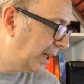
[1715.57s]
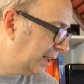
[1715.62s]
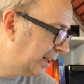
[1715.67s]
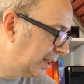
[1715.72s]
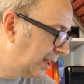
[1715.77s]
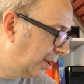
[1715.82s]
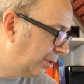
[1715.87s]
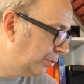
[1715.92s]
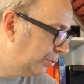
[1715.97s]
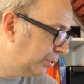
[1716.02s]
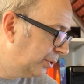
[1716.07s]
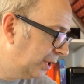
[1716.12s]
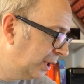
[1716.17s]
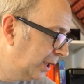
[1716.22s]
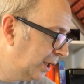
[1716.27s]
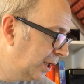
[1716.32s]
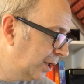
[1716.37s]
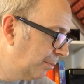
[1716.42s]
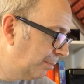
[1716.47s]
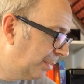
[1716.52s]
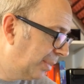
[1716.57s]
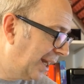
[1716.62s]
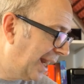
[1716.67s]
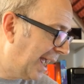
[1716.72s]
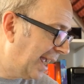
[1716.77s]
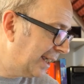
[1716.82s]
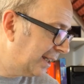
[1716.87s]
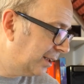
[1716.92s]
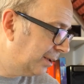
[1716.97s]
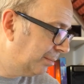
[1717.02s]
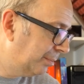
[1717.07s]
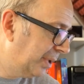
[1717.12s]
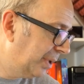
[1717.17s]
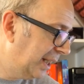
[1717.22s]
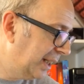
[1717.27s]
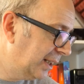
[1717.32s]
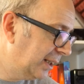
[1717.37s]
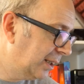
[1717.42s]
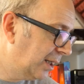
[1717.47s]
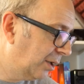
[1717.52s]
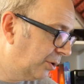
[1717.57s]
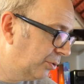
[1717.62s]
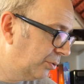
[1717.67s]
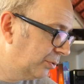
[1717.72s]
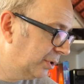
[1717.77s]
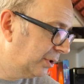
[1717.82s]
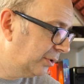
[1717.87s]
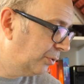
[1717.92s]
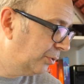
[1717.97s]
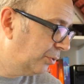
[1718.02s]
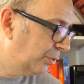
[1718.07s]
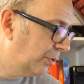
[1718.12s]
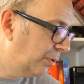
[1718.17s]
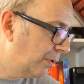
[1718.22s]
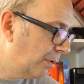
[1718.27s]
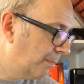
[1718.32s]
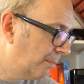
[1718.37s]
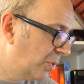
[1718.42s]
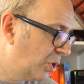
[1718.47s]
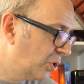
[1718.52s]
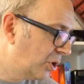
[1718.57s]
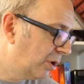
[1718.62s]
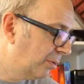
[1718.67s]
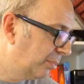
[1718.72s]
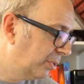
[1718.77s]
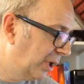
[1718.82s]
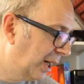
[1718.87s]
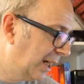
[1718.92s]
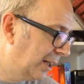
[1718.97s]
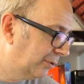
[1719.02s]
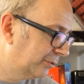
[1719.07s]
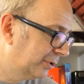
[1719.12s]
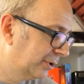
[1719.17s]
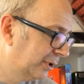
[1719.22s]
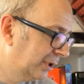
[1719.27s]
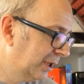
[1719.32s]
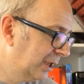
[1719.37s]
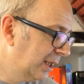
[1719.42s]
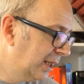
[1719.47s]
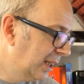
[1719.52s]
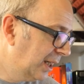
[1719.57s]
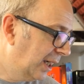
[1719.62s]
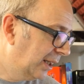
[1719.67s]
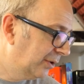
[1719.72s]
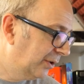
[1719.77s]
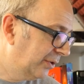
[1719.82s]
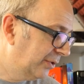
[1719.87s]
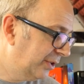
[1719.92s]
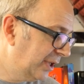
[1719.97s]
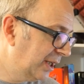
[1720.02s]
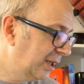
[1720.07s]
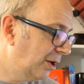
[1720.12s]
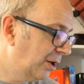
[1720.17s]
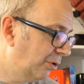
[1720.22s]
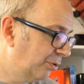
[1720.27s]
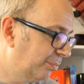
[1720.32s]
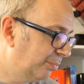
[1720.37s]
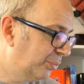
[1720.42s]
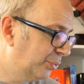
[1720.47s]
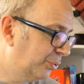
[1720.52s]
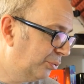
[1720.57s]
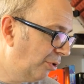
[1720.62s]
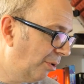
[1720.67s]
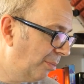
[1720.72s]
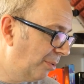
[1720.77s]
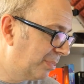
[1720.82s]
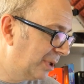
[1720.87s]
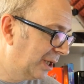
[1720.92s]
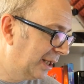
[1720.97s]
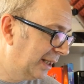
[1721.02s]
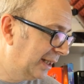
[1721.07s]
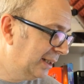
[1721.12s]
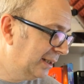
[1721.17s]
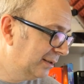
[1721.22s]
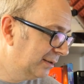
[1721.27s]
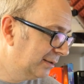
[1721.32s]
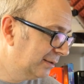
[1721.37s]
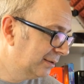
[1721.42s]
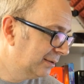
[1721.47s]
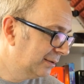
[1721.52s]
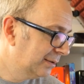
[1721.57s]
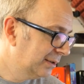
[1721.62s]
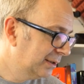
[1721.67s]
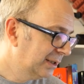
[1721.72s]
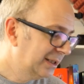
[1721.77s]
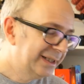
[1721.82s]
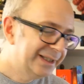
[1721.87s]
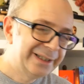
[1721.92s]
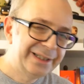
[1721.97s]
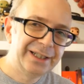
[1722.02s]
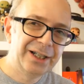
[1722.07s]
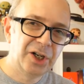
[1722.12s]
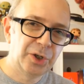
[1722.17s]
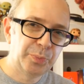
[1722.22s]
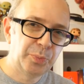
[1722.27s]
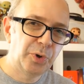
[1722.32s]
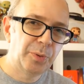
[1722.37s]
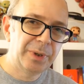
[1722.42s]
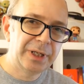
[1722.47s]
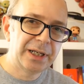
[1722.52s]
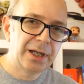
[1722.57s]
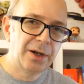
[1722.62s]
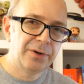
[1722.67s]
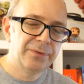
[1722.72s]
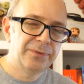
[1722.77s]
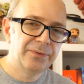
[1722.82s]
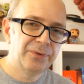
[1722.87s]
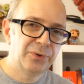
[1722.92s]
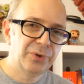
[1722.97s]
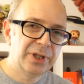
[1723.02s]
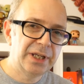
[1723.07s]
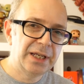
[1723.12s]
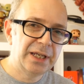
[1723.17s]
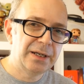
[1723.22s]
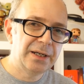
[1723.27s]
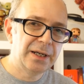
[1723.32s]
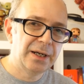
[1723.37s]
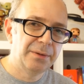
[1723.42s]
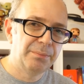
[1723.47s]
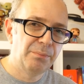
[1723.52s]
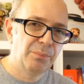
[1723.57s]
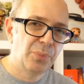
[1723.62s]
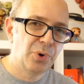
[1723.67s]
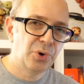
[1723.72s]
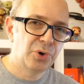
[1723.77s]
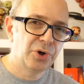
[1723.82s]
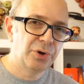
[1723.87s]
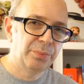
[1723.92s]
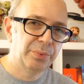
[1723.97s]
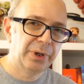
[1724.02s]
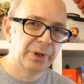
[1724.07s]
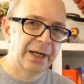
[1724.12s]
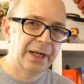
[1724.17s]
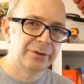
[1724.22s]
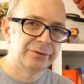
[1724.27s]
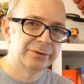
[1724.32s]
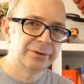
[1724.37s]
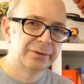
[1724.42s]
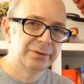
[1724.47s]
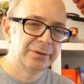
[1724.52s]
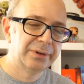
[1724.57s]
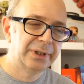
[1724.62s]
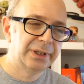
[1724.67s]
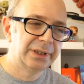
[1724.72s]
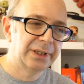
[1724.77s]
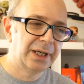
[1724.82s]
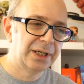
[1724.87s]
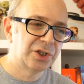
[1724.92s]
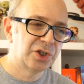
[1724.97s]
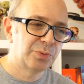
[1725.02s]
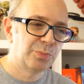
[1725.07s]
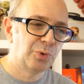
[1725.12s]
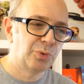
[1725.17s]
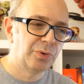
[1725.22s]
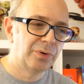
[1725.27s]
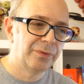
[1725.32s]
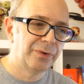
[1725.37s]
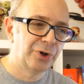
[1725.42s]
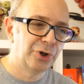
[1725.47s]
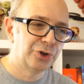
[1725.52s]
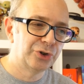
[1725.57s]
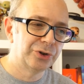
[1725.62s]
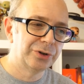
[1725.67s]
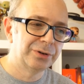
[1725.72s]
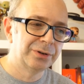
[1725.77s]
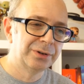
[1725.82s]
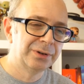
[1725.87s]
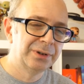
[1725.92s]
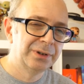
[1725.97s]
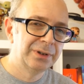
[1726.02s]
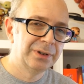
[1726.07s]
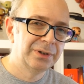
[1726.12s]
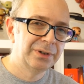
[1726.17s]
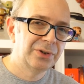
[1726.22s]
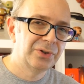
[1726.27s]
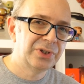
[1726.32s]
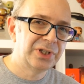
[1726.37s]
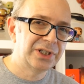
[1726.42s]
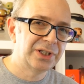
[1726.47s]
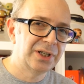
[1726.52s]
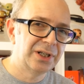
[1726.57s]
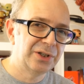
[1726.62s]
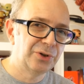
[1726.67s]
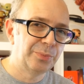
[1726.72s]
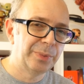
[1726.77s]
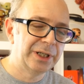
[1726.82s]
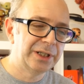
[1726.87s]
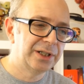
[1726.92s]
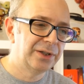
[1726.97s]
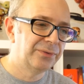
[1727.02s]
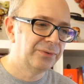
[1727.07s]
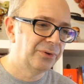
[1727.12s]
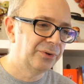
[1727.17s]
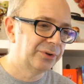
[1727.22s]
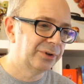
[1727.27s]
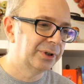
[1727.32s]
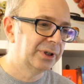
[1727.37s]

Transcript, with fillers: gold, black, pink gold or mocha brown, and I think I would probably, yeah, I'd probably go for the mocha brown in that smaller version because it's a little bit different.